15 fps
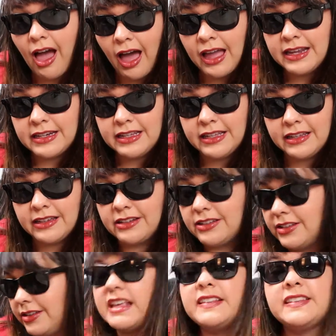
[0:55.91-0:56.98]
I need.
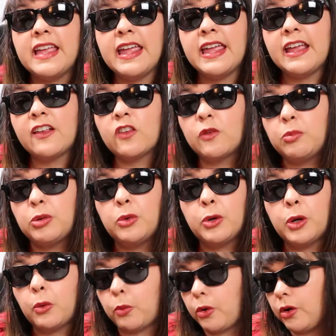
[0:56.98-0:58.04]
They say
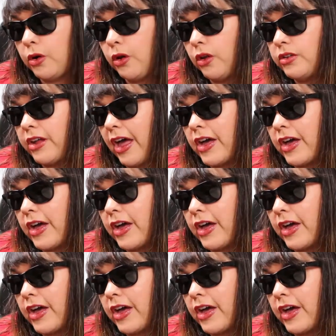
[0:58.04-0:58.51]
explore a world